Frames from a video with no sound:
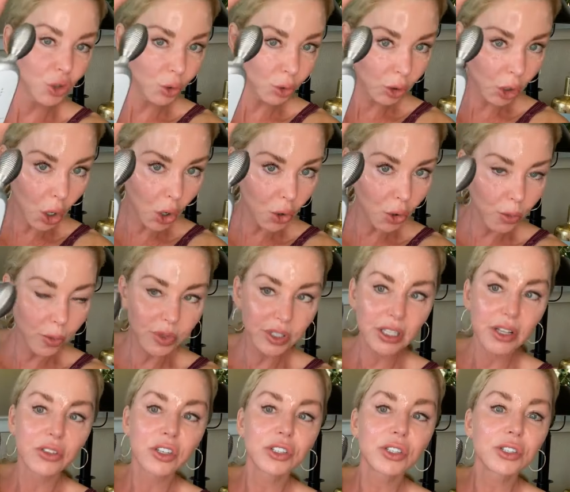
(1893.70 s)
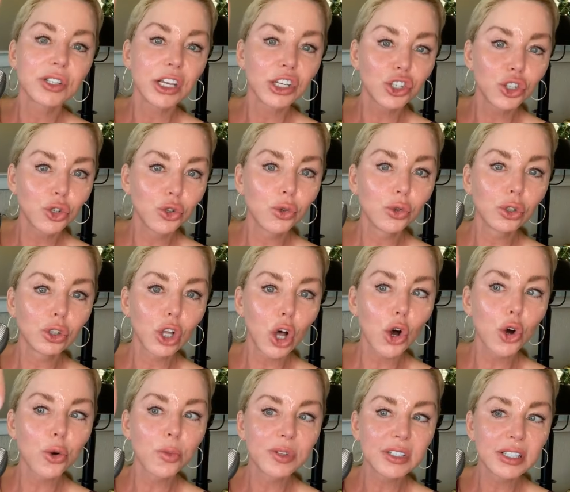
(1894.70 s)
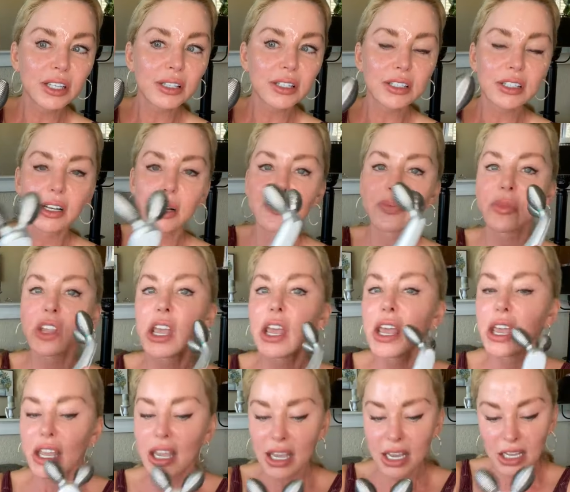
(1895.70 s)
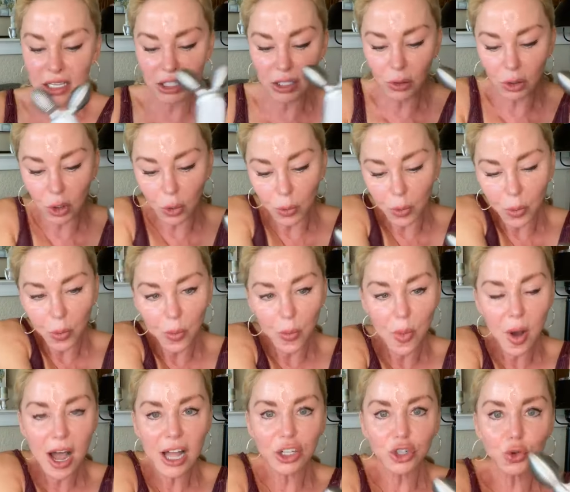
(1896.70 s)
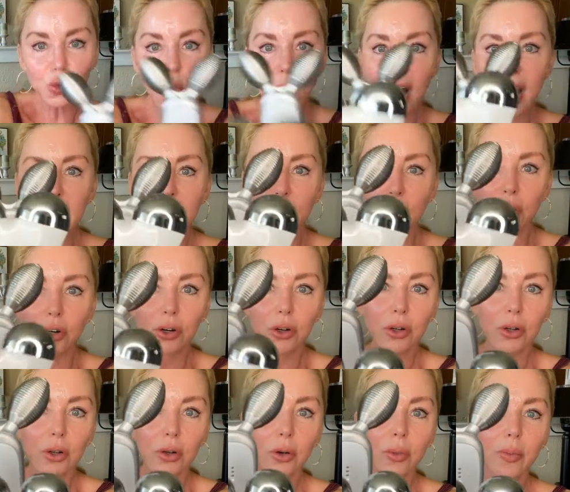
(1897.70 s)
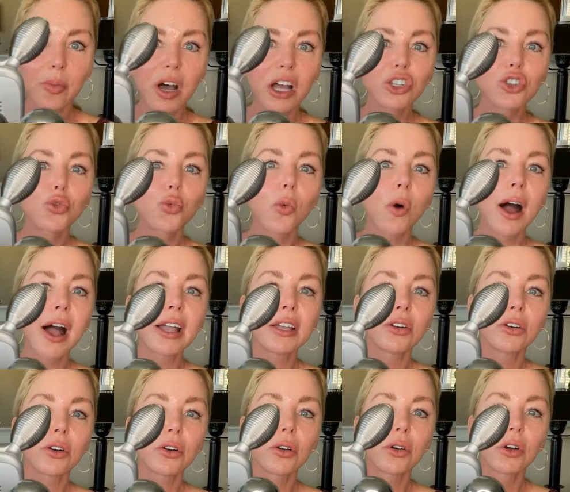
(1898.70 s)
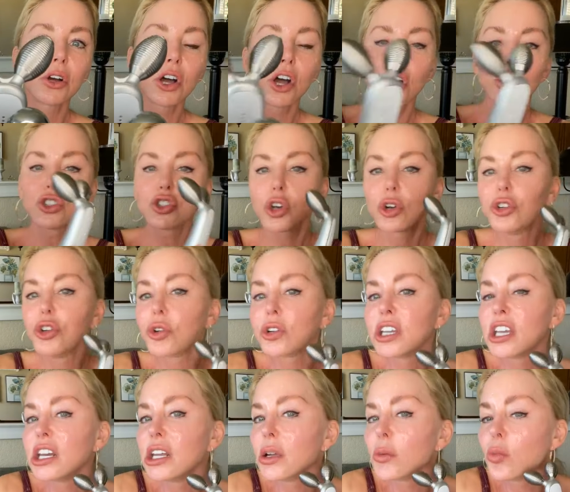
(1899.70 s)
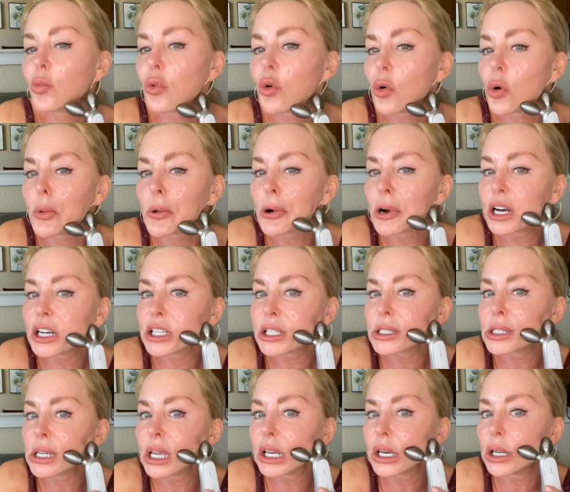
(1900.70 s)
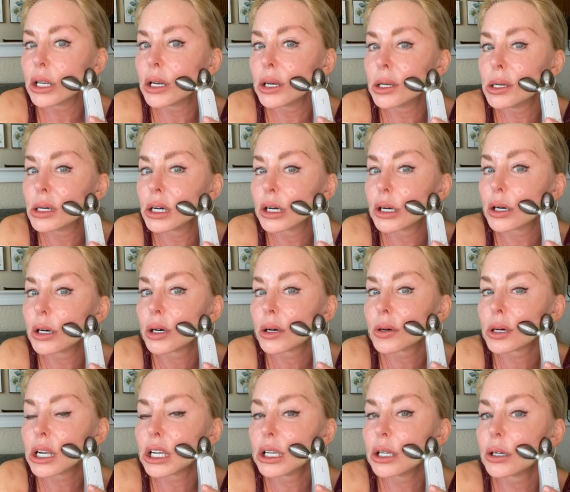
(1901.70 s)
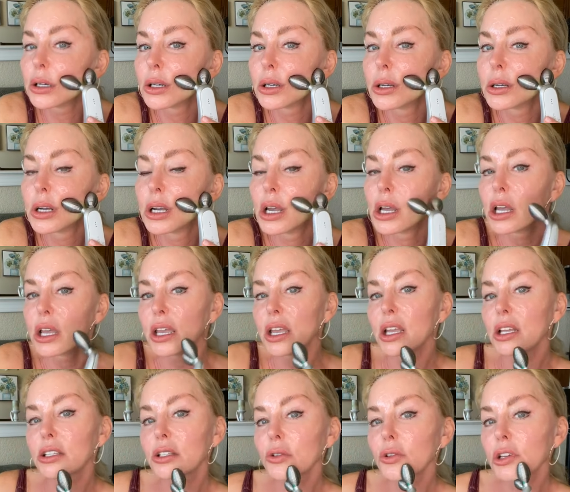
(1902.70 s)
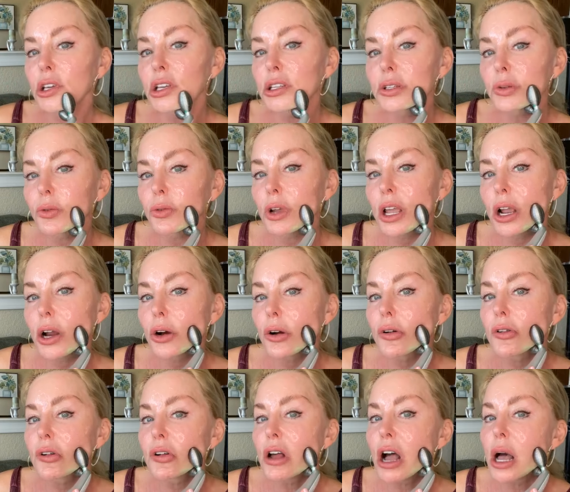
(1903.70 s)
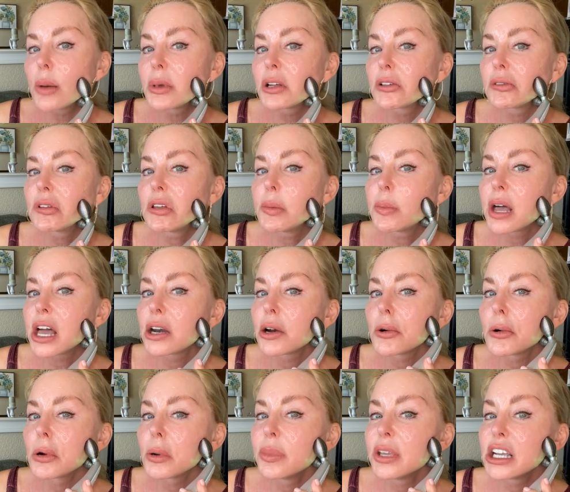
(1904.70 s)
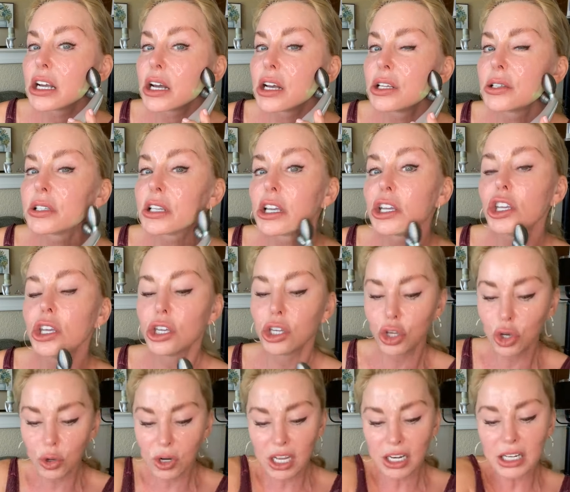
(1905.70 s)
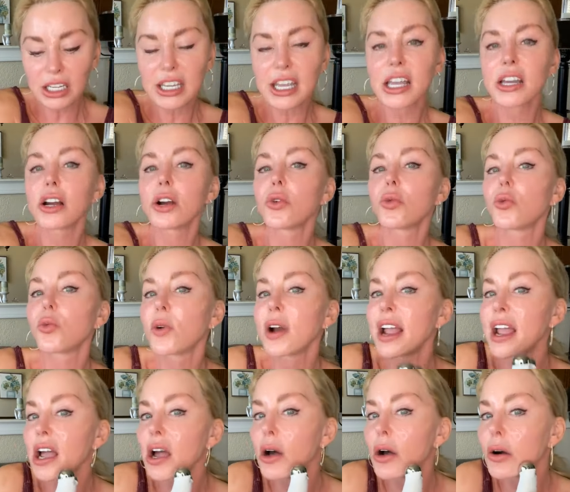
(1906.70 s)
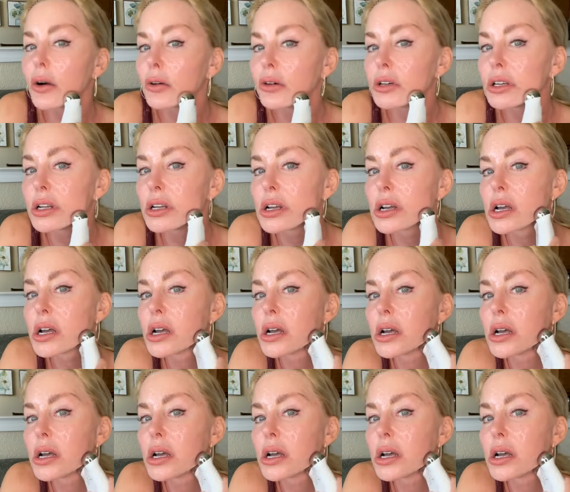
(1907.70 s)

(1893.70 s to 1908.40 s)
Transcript: two lobes. This is a two lobe system is much wider, much wider. So you're getting more skin in here, right? It's, it's ergonomically better because you can get around